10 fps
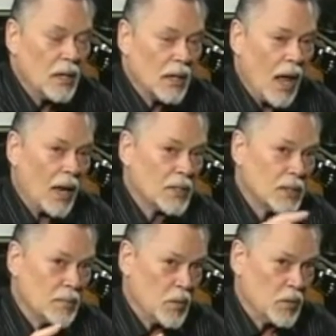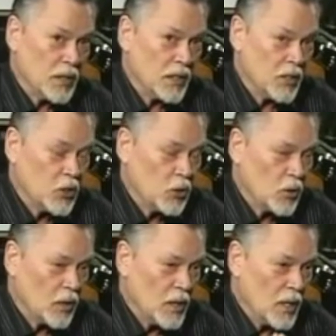Coliseum. It was the end of the
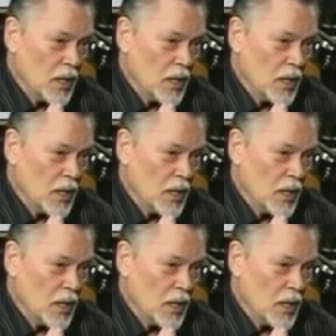tour.